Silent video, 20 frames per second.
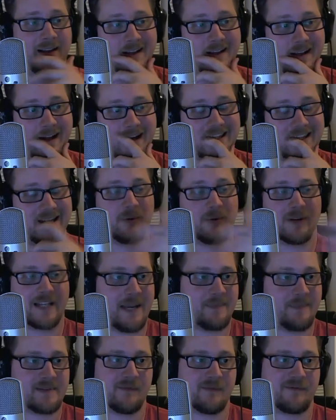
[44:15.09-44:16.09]
I think what
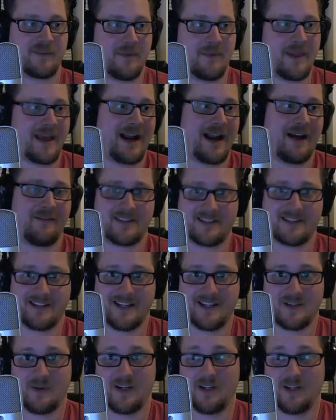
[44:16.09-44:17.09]
keeps them from that, obviously,
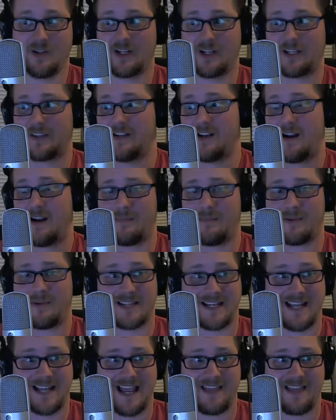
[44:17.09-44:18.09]
is when you look at the numbers.
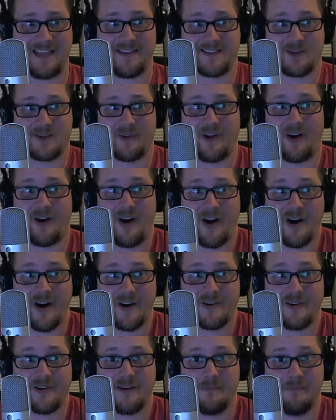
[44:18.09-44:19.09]
Again, they sold
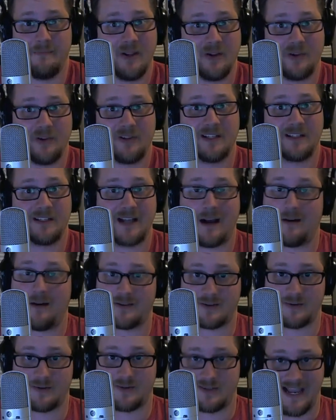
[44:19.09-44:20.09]
100 million
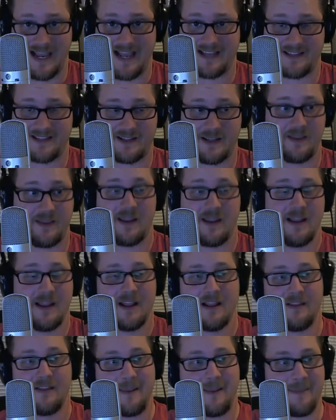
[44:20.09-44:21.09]
consoles last.
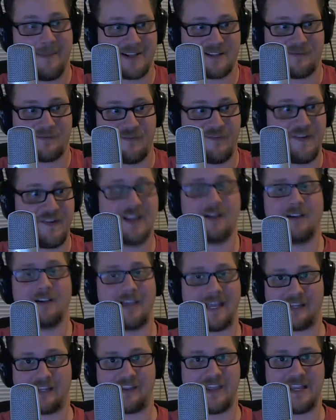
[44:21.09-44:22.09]
They must feel
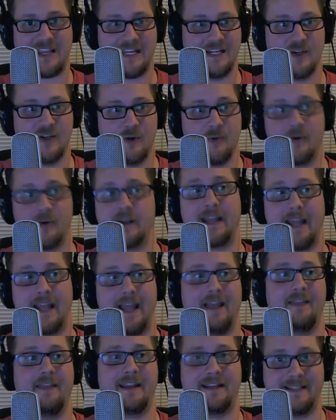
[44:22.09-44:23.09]
like they can do it
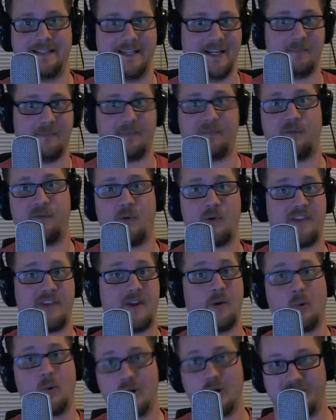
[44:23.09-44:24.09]
again. They did it before.
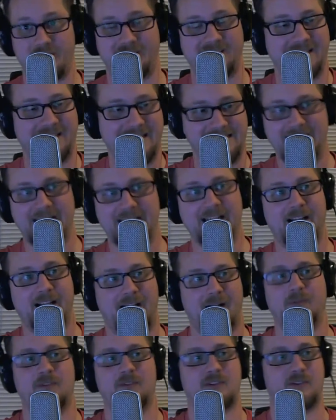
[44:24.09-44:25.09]
They were the leading
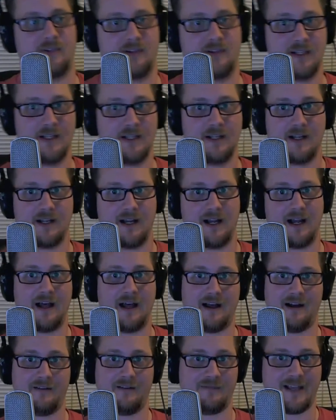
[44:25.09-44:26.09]
console
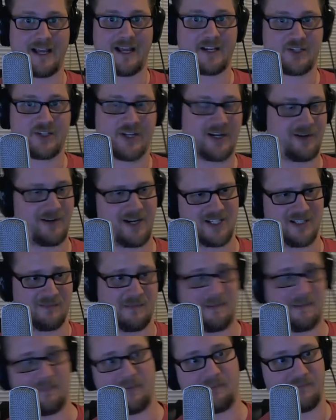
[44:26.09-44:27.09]
of last generation.
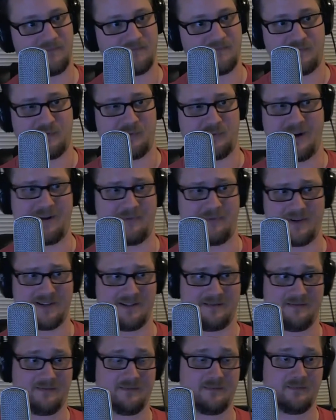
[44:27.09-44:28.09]
People, for whatever
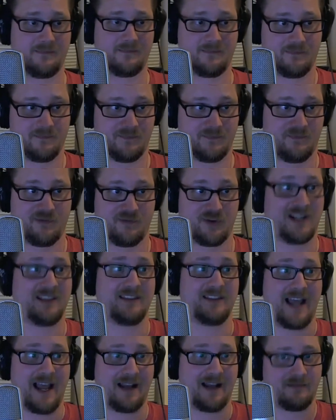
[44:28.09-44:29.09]
reason,
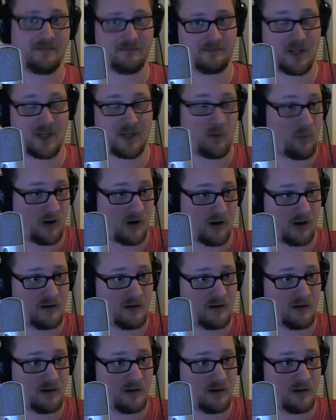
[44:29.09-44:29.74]
forget that they were.